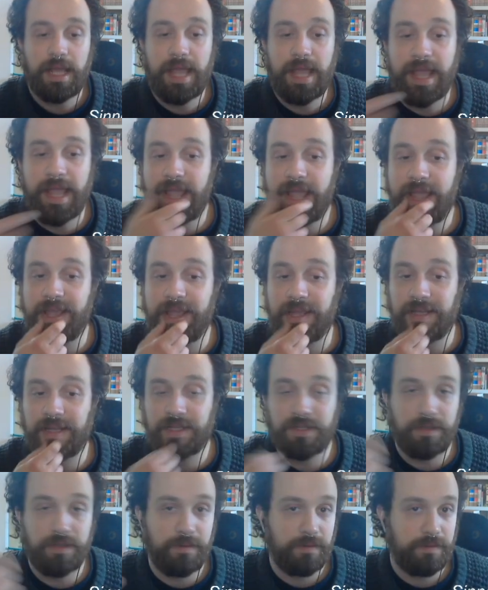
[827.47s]
a
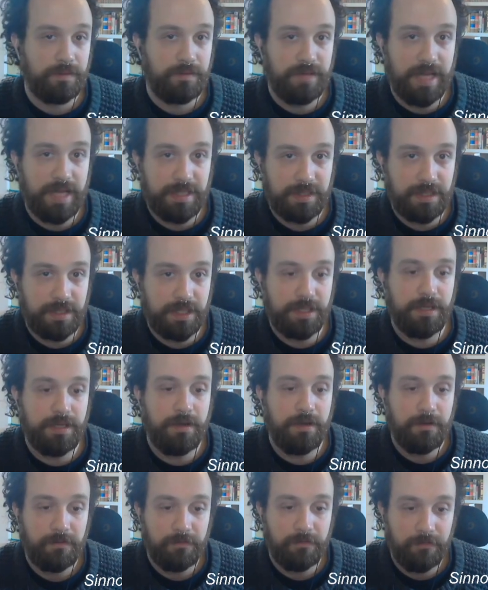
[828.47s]
nested
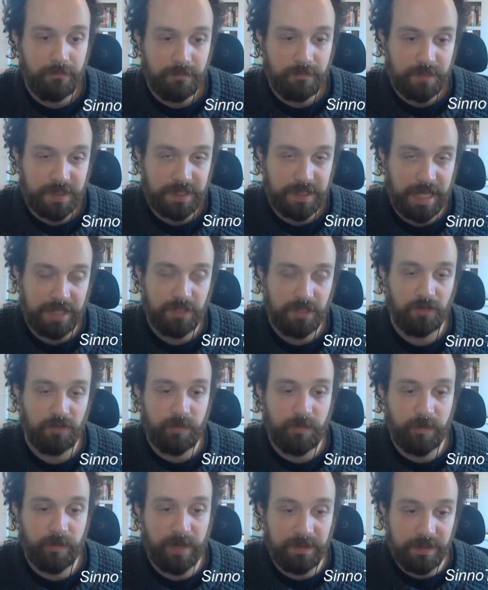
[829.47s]
set of
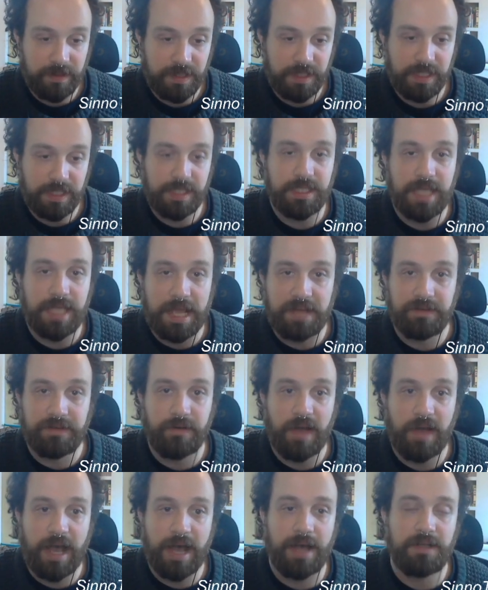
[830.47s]
parentheses, and you
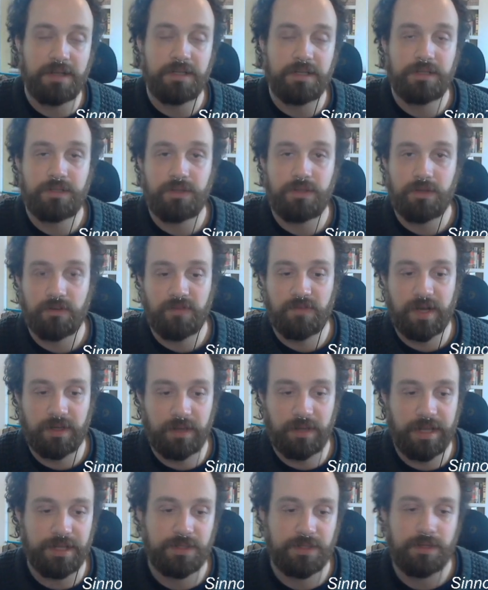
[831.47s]
add to your
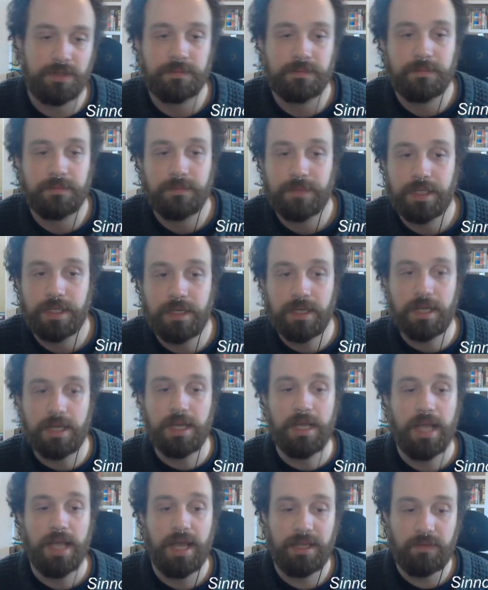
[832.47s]
final answer.
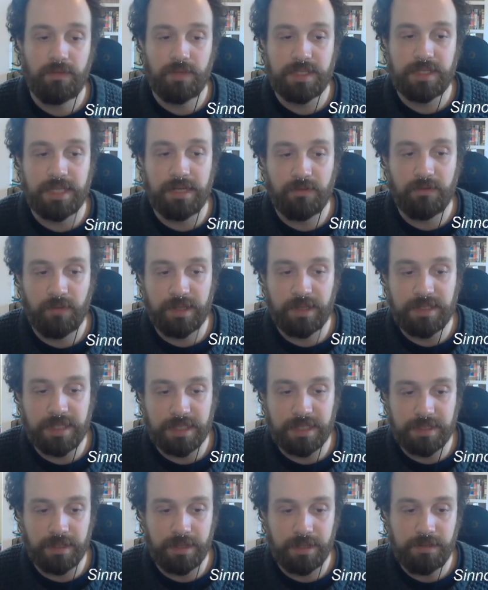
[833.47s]
And then once
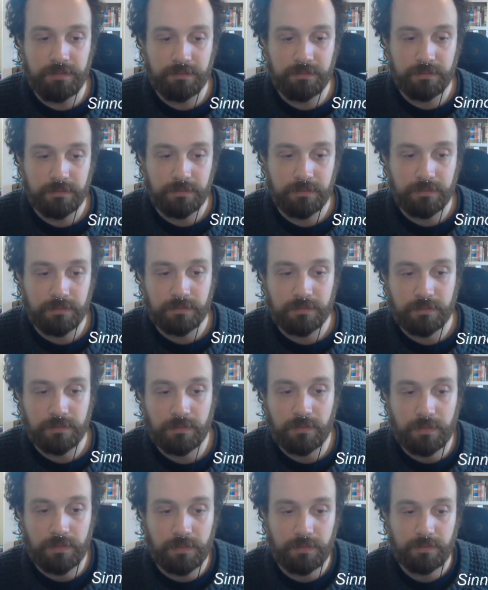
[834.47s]
that's done,
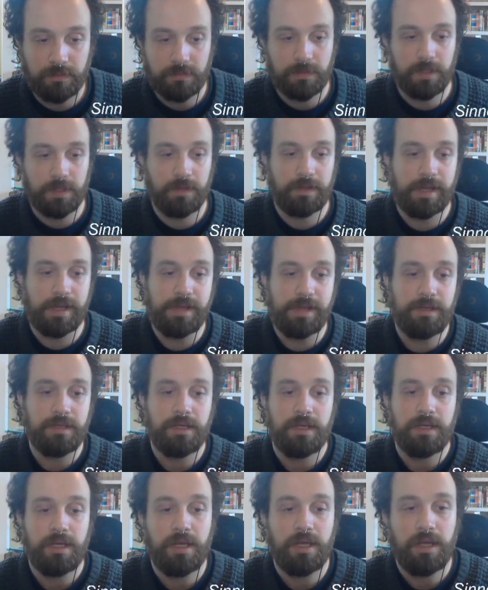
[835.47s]
okay,
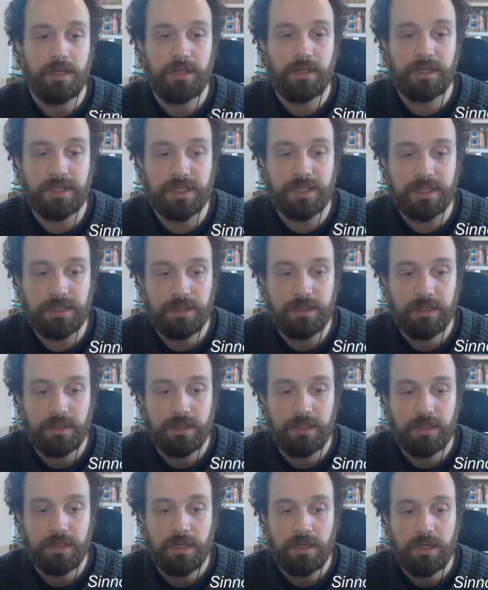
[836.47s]
you can just
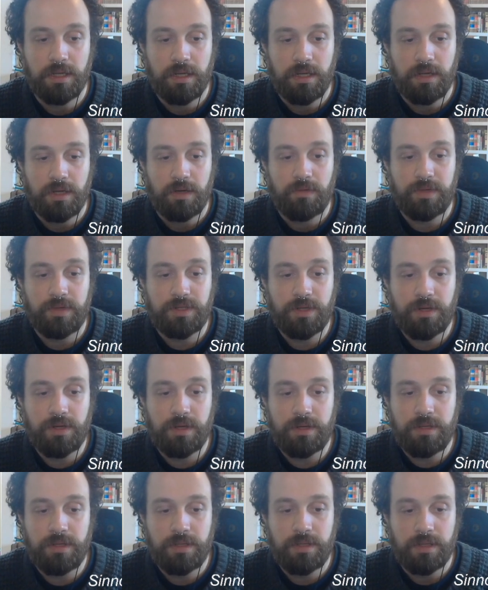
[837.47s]

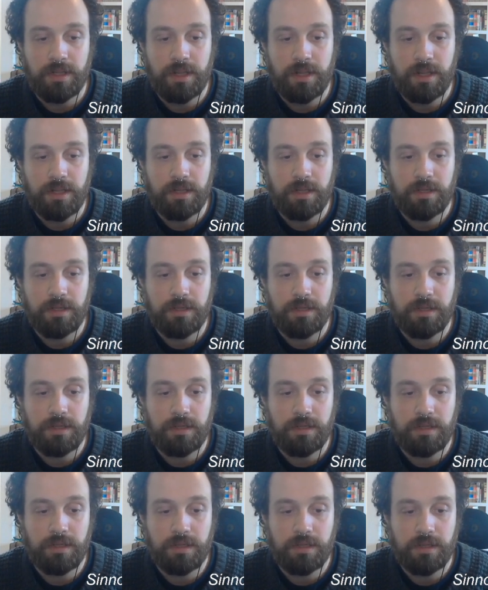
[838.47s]
return
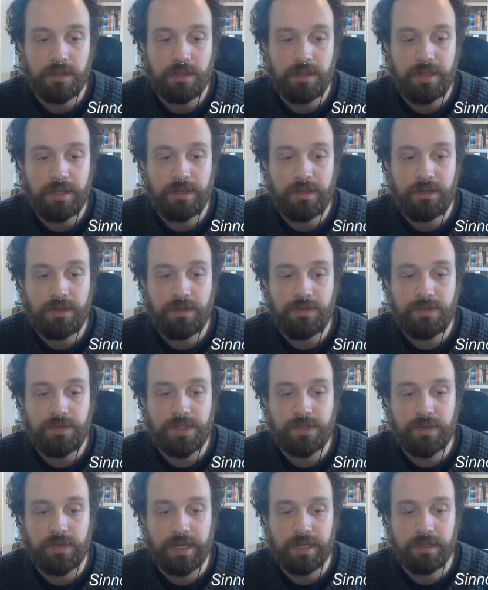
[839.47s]
the new
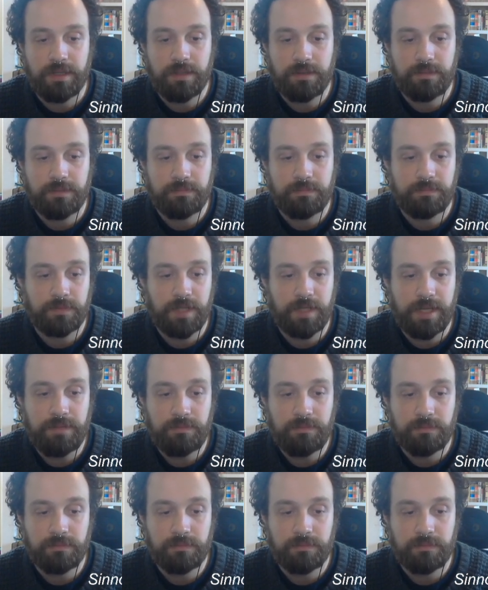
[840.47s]
string, okay?